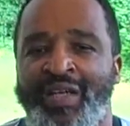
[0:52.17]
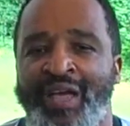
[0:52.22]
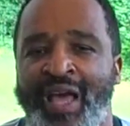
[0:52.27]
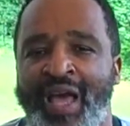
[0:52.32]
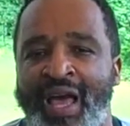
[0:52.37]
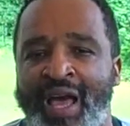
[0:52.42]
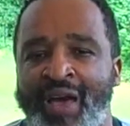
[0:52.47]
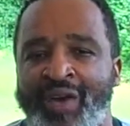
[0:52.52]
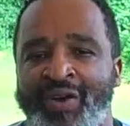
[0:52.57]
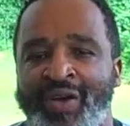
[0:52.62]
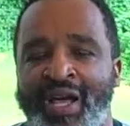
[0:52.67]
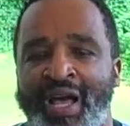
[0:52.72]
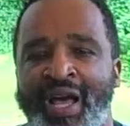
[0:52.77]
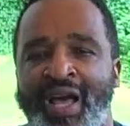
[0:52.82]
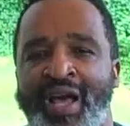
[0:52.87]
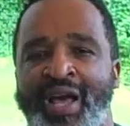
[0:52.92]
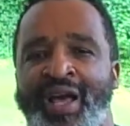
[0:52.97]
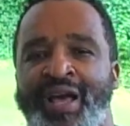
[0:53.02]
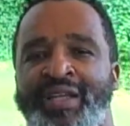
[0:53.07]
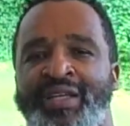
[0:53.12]
how
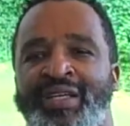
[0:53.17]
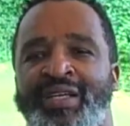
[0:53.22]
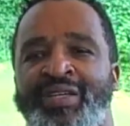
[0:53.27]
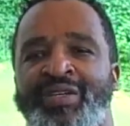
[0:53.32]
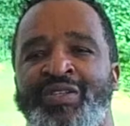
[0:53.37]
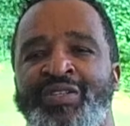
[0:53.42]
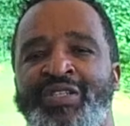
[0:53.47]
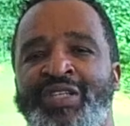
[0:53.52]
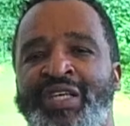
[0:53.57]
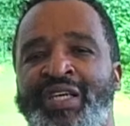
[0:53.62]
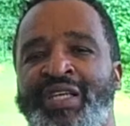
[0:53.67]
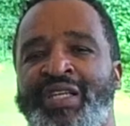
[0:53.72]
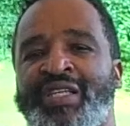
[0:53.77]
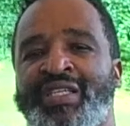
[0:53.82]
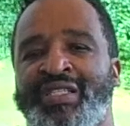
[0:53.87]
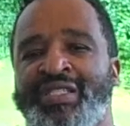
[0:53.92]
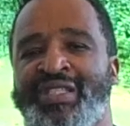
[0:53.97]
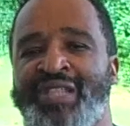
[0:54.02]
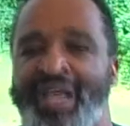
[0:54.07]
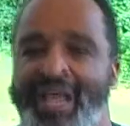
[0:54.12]
God did
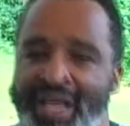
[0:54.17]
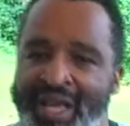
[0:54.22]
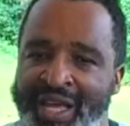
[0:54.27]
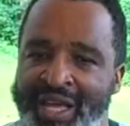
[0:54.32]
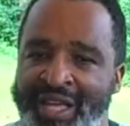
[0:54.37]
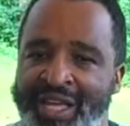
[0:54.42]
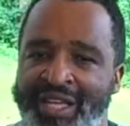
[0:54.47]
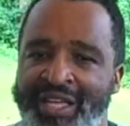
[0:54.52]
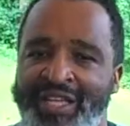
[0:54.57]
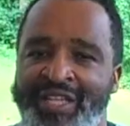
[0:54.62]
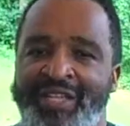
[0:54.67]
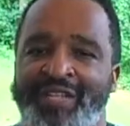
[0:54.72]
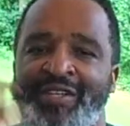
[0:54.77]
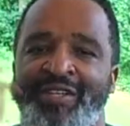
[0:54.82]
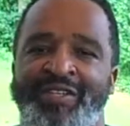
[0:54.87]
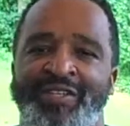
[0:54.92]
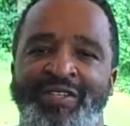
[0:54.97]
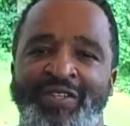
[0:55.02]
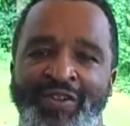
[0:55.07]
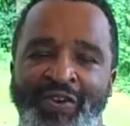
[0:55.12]
his thing
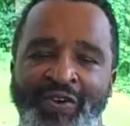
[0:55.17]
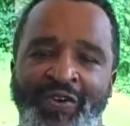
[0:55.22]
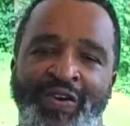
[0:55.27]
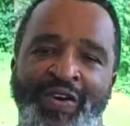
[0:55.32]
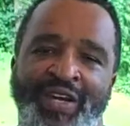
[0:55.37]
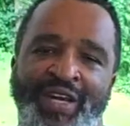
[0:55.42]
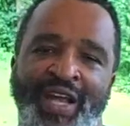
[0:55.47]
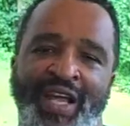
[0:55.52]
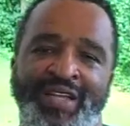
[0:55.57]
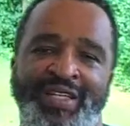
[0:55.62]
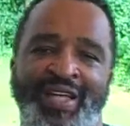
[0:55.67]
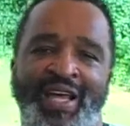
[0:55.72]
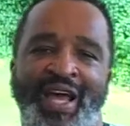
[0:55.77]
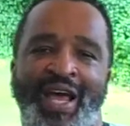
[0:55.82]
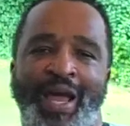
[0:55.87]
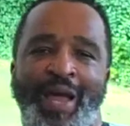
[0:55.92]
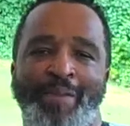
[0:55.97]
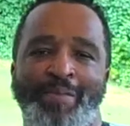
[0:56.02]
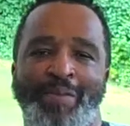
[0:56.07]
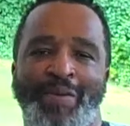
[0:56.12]
during that
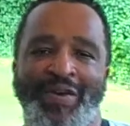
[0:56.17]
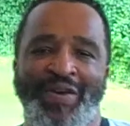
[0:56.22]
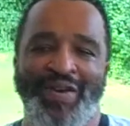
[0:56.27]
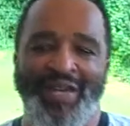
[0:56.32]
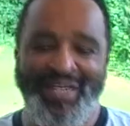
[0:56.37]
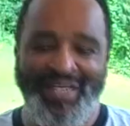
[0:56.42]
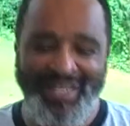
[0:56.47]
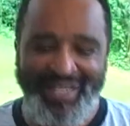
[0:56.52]
time period.